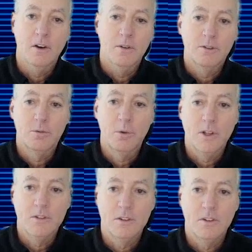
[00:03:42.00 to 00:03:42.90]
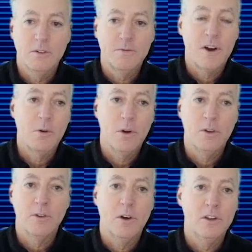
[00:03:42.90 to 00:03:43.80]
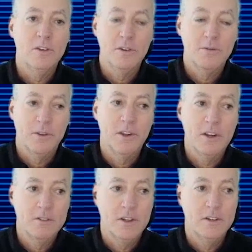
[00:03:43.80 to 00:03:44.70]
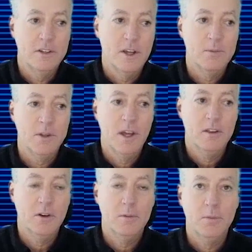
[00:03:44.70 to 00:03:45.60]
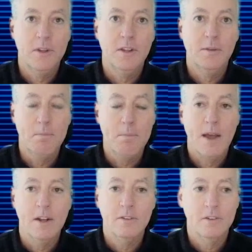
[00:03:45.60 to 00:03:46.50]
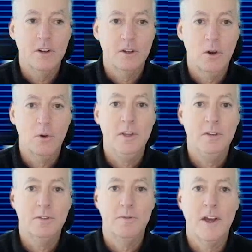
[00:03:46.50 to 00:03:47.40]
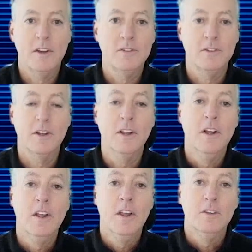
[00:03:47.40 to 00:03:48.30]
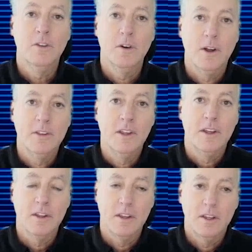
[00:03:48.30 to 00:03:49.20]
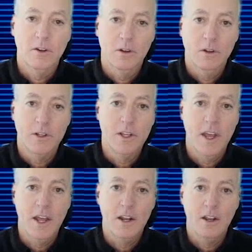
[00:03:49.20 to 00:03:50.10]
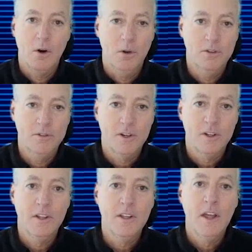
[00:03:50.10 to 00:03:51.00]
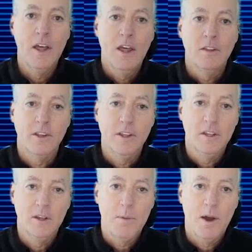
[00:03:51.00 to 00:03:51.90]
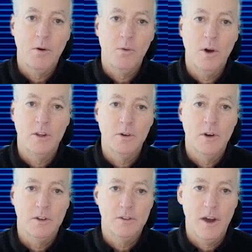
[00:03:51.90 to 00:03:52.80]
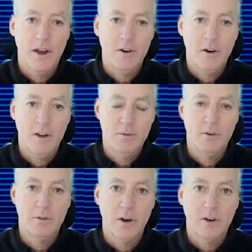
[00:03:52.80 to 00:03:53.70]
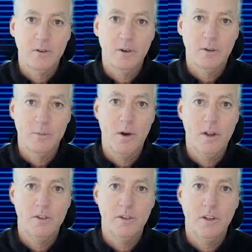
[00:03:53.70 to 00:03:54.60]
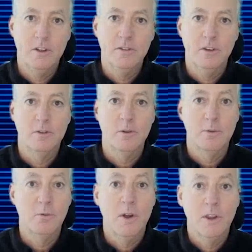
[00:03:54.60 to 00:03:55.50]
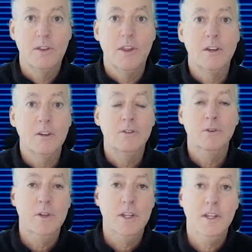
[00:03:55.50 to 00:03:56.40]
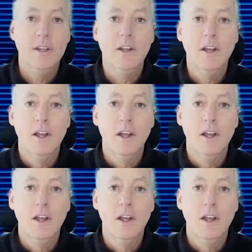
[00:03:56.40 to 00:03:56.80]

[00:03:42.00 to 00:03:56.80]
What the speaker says: switches, firewalls, all these different things need to come together and be managed in a cohesive fashion. So I think, looking at it holistically, thinking about what your entire infrastructure topology is in terms of what things you need,